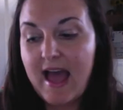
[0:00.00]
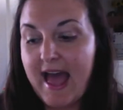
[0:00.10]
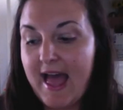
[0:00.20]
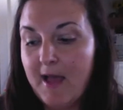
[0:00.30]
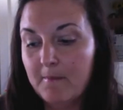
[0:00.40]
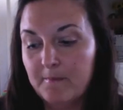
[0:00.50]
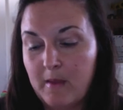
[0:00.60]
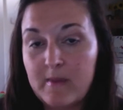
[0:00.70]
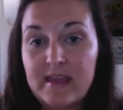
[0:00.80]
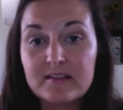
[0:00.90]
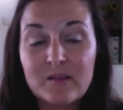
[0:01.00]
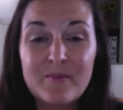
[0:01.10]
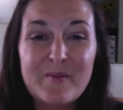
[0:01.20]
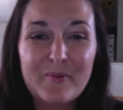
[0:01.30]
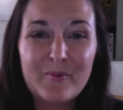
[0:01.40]
Maybe some
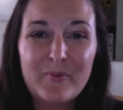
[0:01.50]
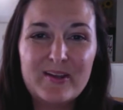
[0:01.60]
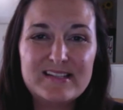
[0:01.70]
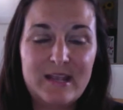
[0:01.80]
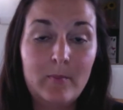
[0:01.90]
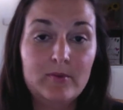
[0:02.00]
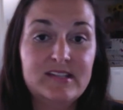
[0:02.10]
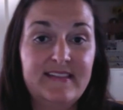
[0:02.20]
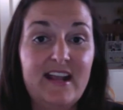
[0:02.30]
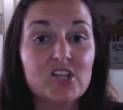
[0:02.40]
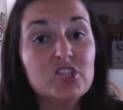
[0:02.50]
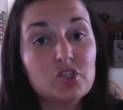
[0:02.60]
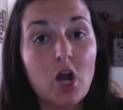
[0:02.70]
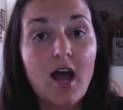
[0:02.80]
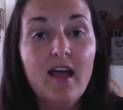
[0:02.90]
people put samples in like a
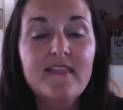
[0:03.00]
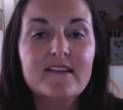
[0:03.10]
straw.